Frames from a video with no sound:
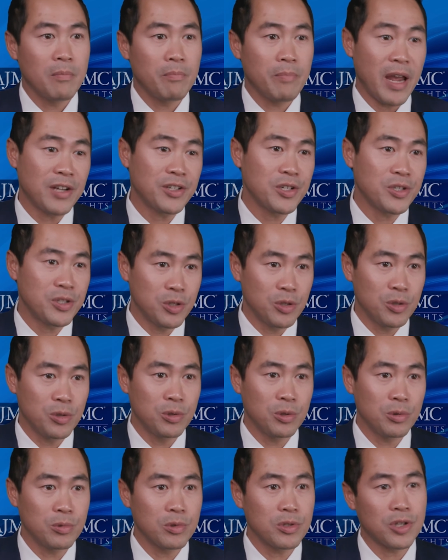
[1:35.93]
Patients
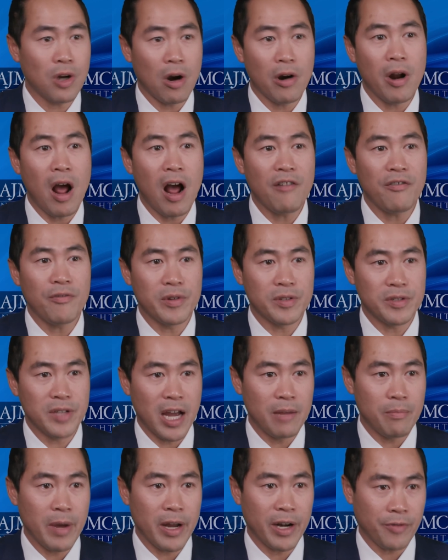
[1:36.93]
who start off with
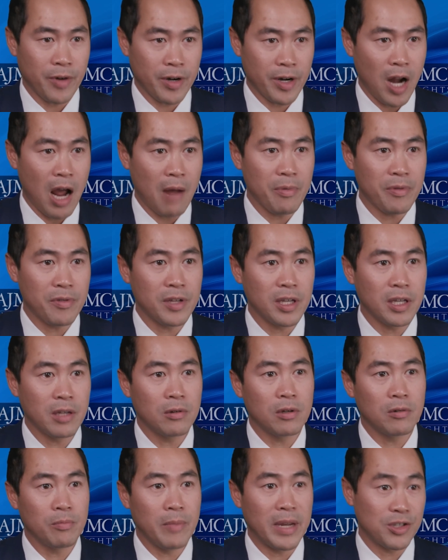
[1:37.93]
diabetic retinopathy
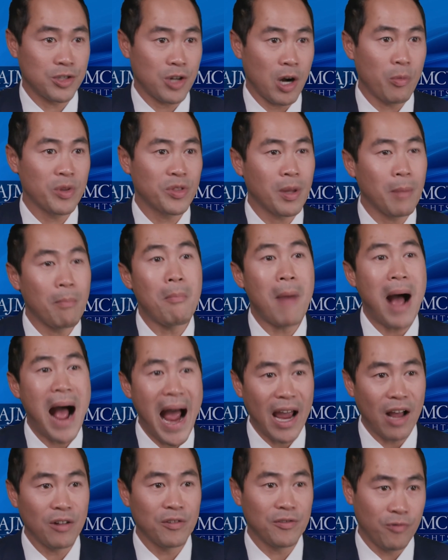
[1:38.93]
may start with the
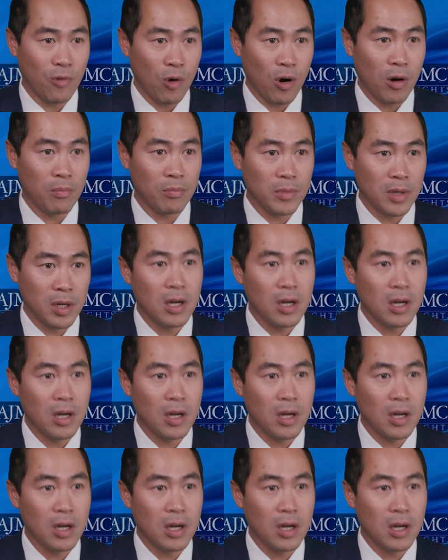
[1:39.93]
mild form,